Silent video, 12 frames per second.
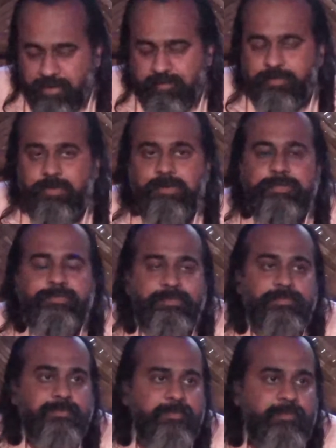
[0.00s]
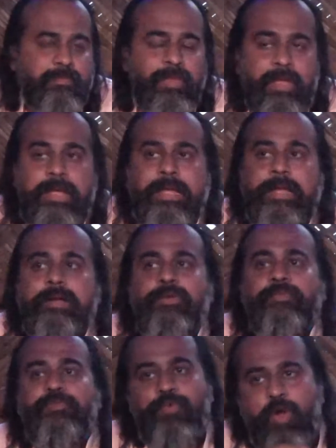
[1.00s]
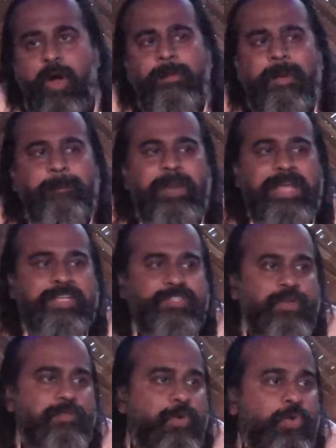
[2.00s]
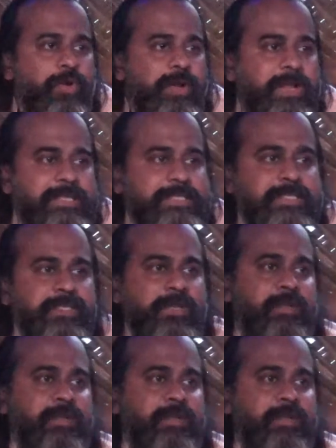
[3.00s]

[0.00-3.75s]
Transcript: Wonderful. Yeah. From a place of wholeness,